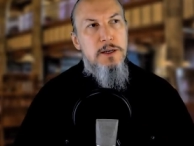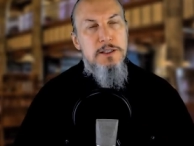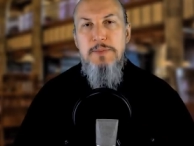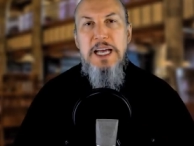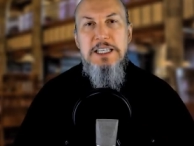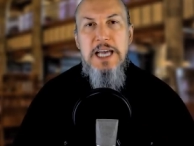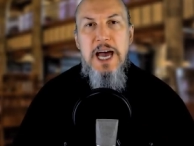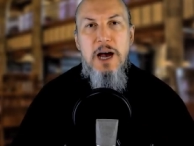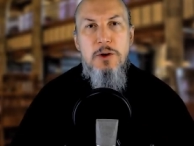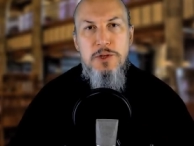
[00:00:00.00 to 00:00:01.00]
It's amazing
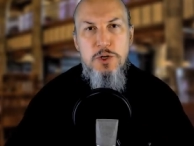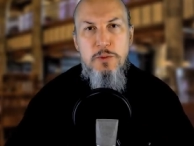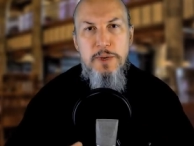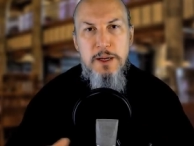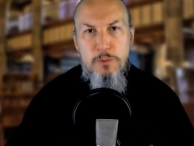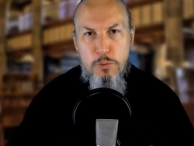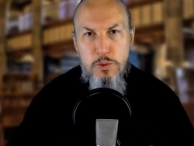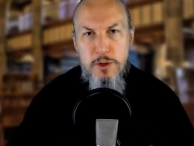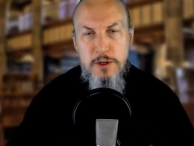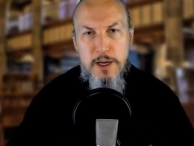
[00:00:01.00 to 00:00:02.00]
how so many
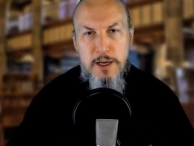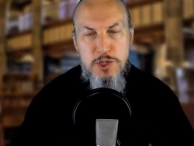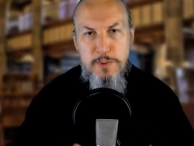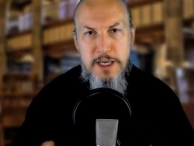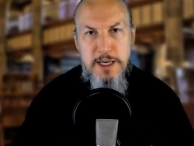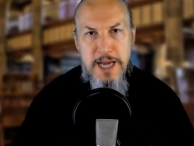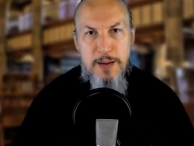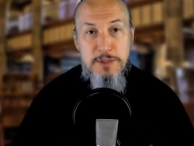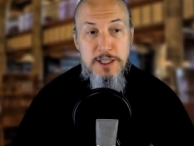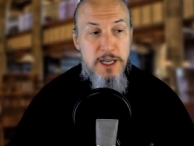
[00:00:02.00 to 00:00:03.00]
word, like so many
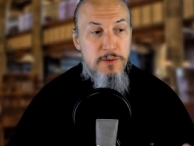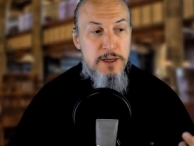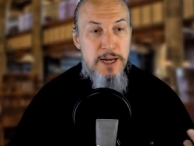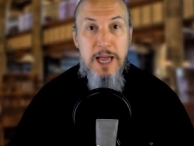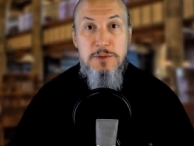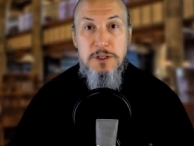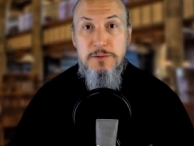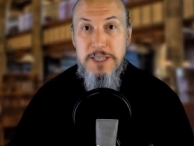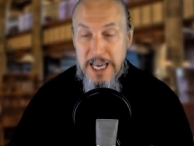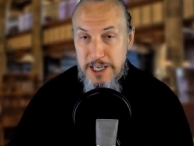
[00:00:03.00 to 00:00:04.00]
names, even names
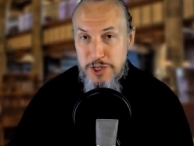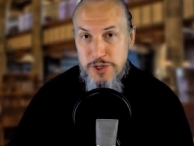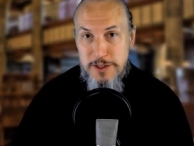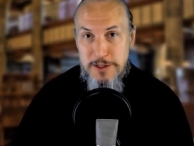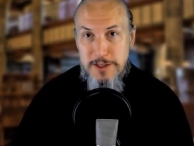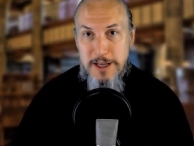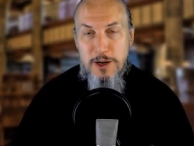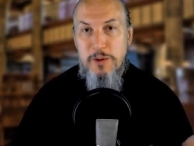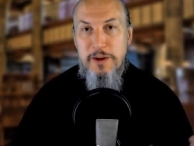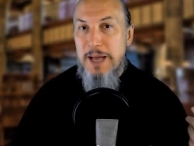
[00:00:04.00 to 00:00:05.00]
of nations, let
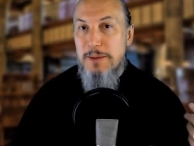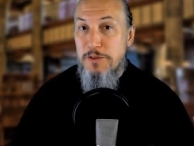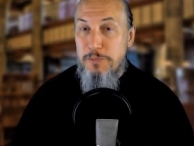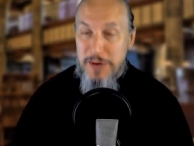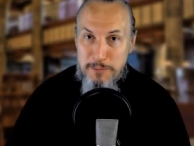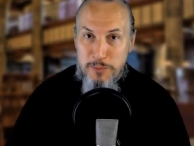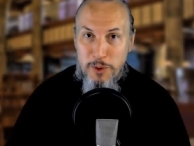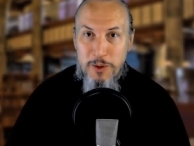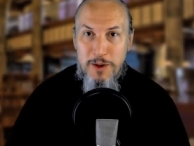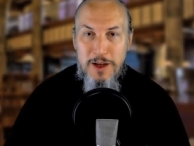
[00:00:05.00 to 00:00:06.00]
alone names of
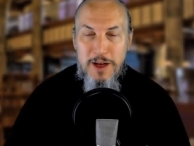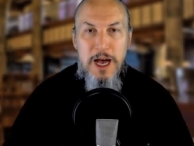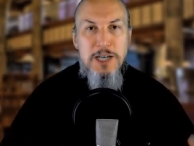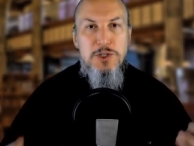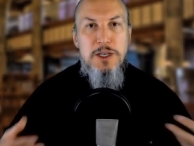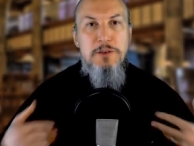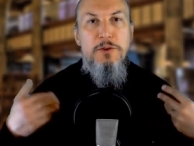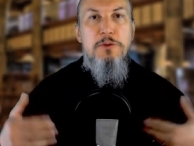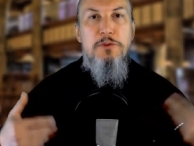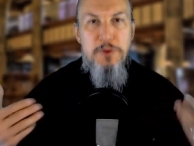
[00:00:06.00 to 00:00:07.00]
people, actually
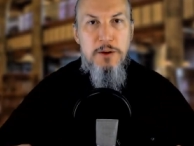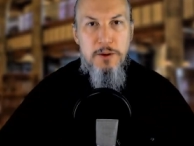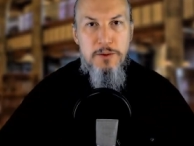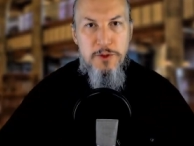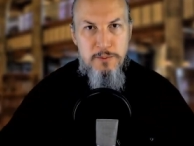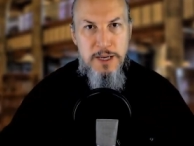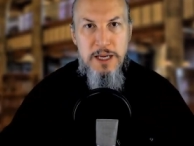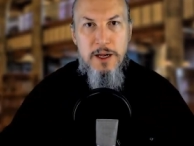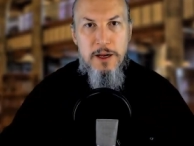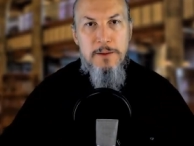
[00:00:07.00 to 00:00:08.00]
fulfill their
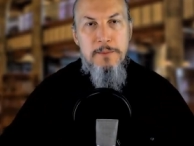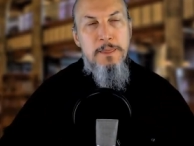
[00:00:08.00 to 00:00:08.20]
meaning.